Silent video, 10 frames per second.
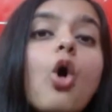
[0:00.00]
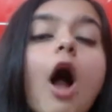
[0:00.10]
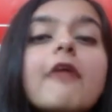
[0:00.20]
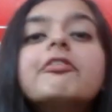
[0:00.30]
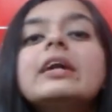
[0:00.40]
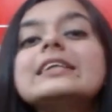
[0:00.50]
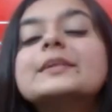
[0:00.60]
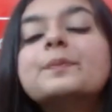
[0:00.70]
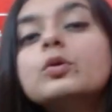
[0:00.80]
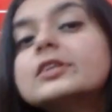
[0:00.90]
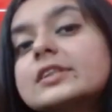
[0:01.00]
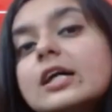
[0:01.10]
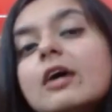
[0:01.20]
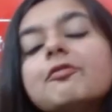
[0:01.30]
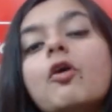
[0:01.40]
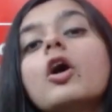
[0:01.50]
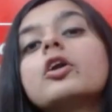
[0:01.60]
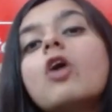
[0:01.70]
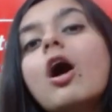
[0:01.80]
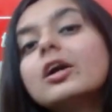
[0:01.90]
confidence booster
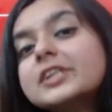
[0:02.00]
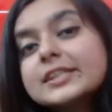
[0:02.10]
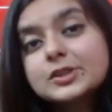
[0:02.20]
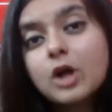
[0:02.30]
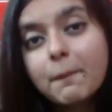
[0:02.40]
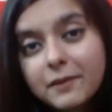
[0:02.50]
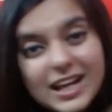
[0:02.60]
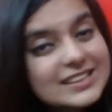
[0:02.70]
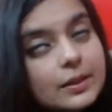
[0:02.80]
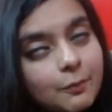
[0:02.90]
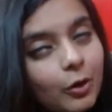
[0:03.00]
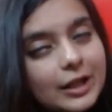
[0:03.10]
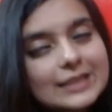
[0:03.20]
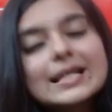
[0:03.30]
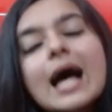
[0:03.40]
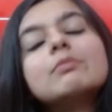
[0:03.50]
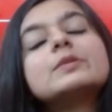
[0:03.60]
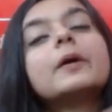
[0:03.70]
for not just your present board exams,